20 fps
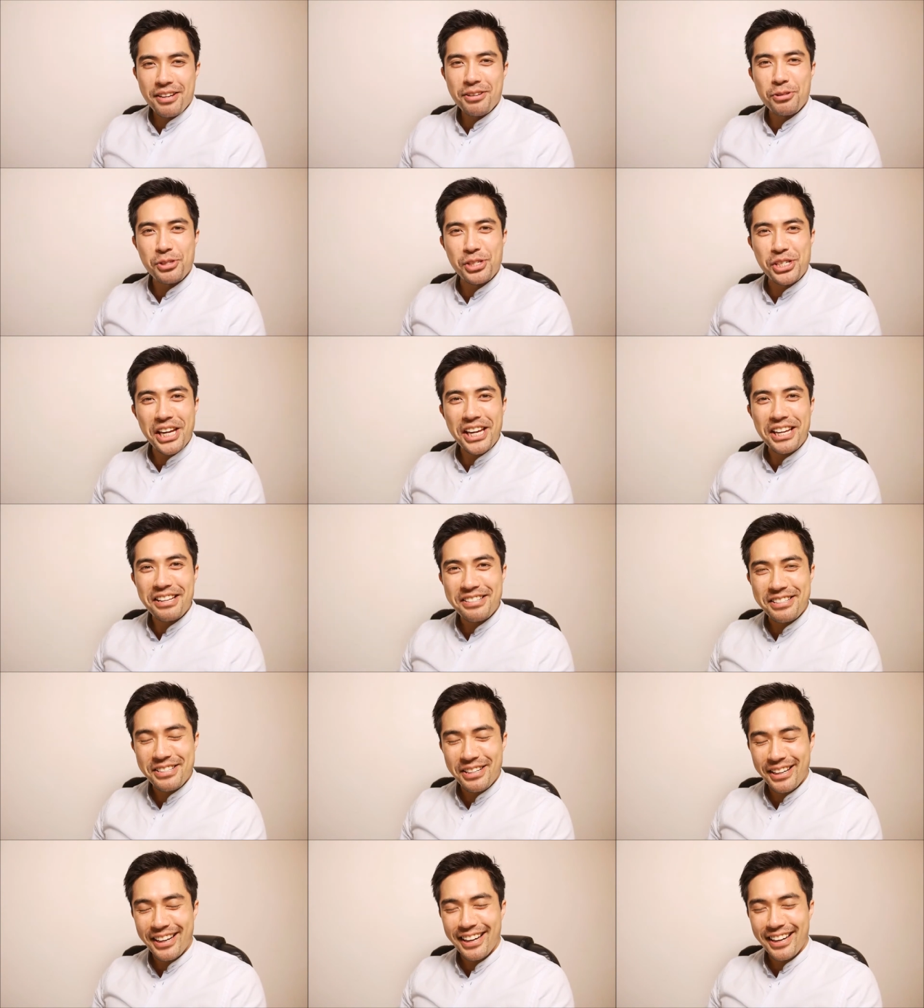your
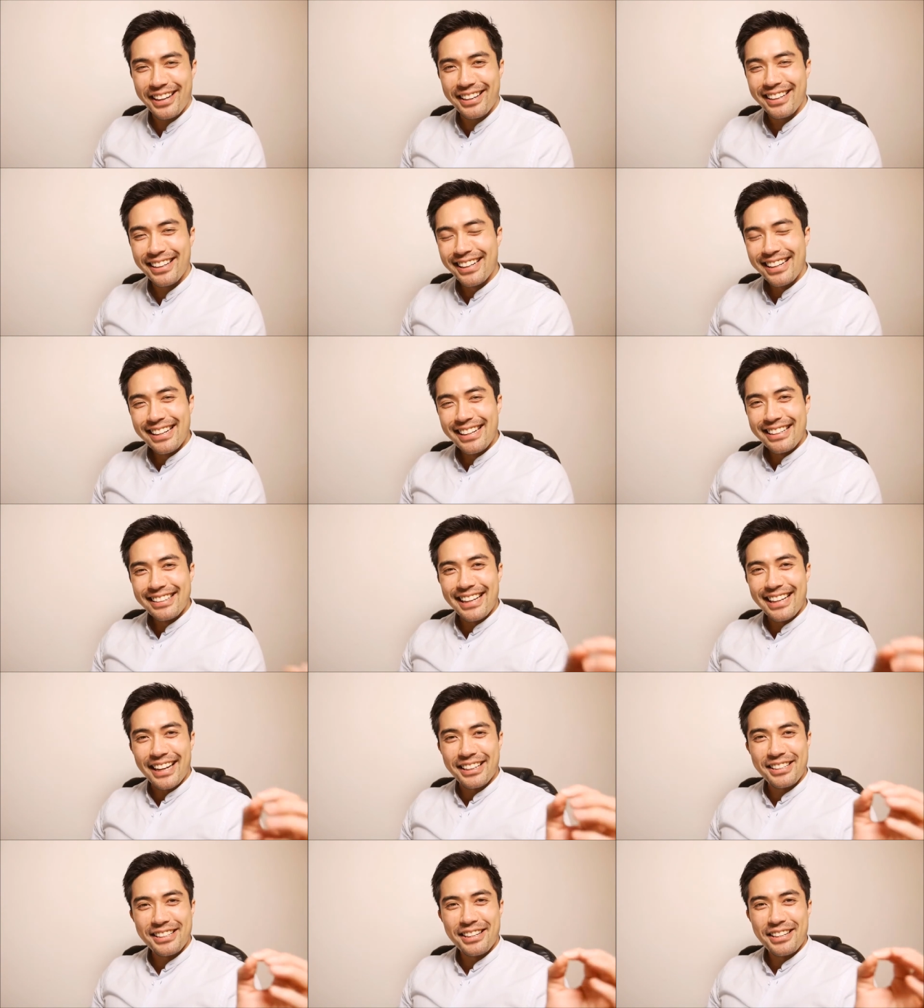genes, okay,
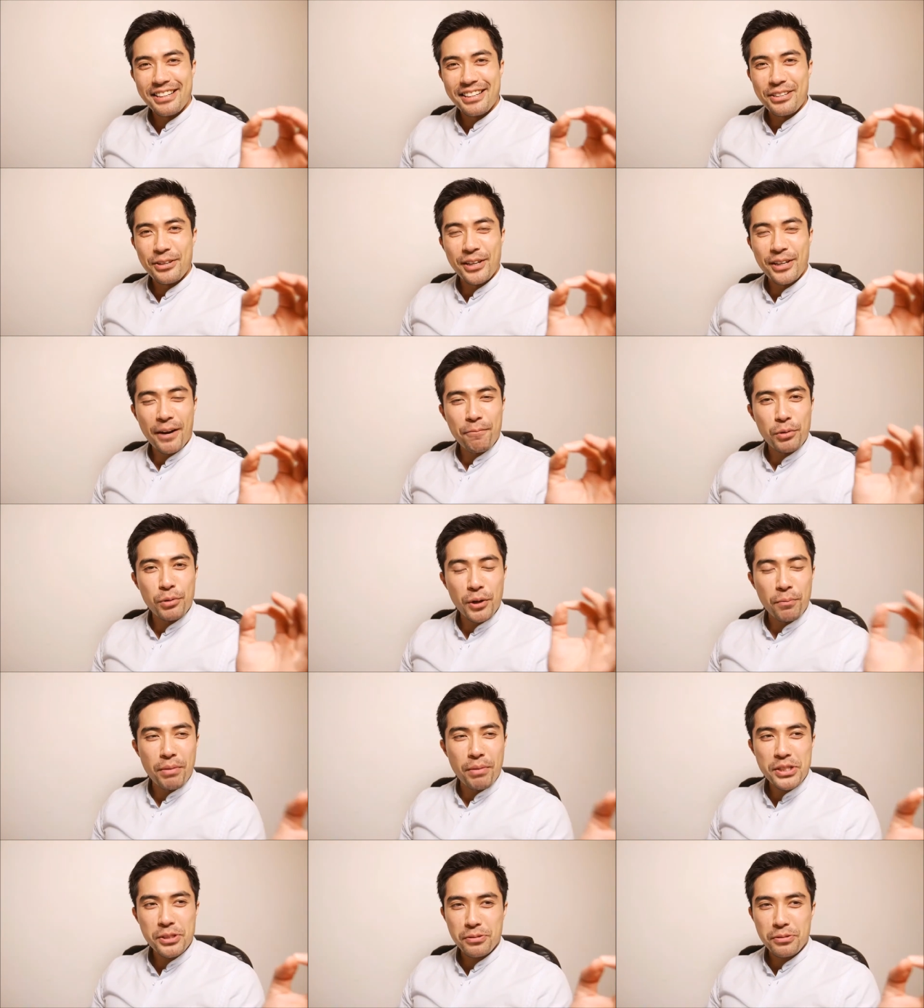that you can't put
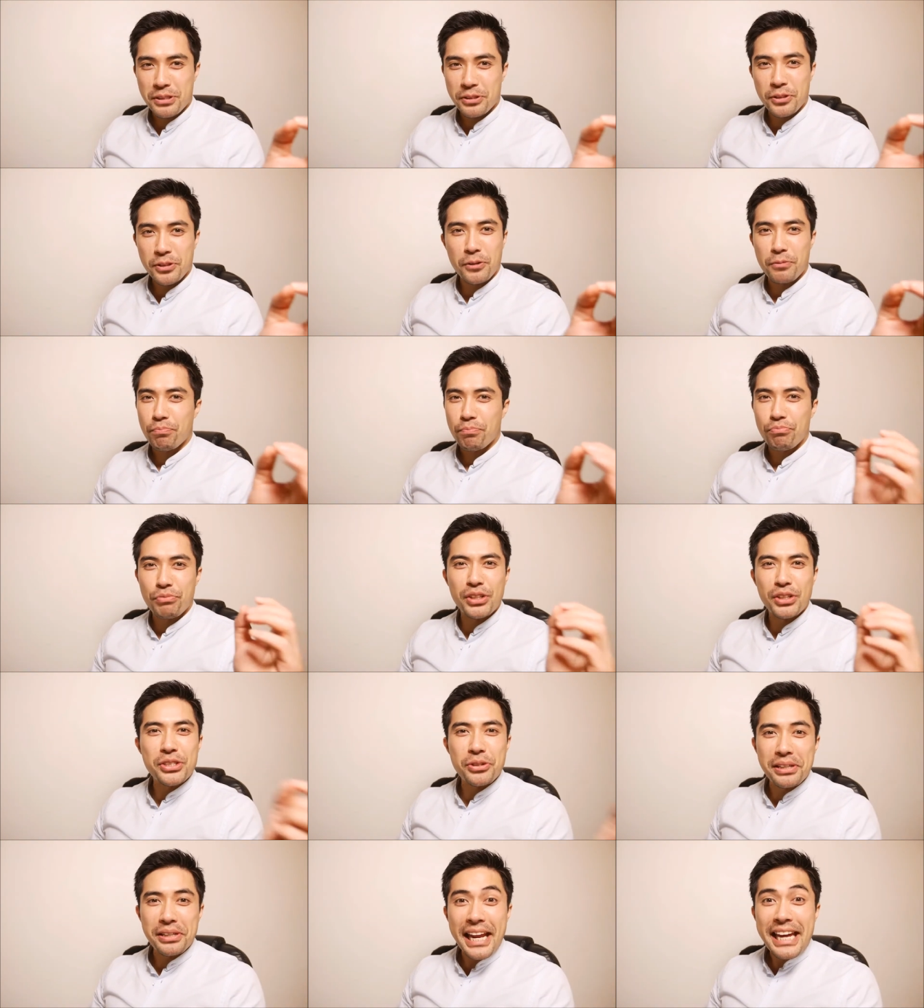on muscle. It's not
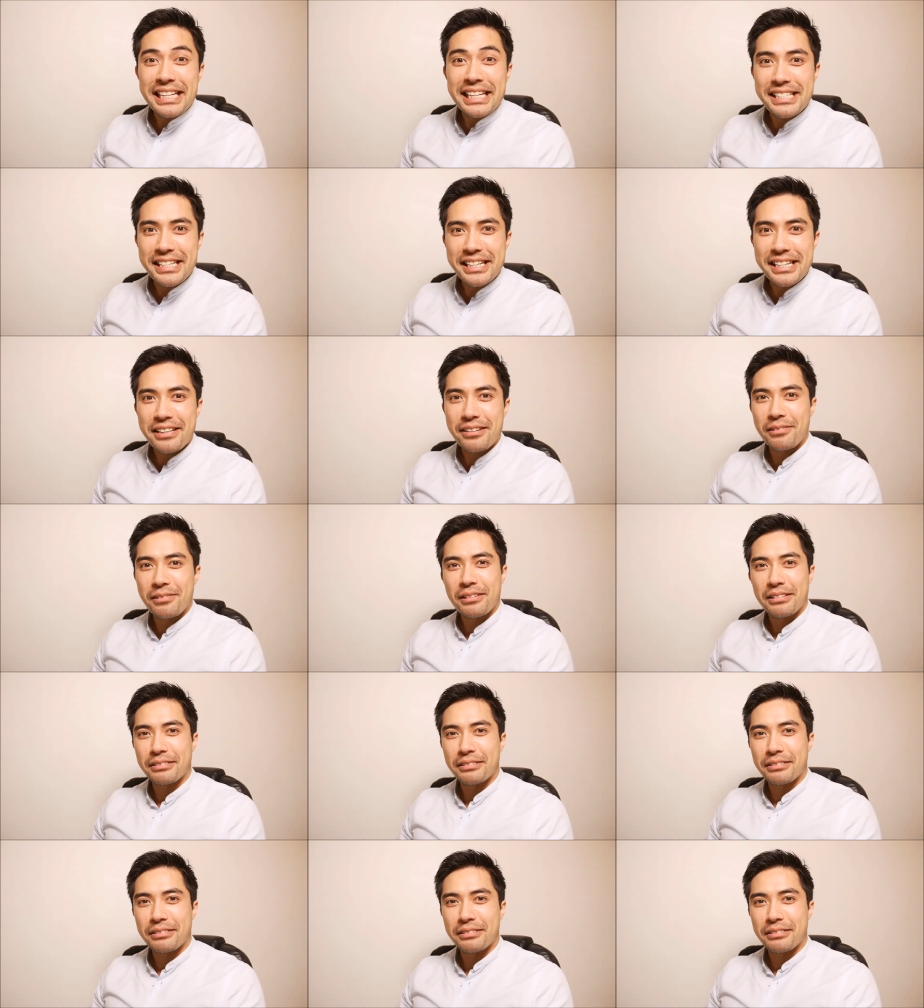because you're lazy.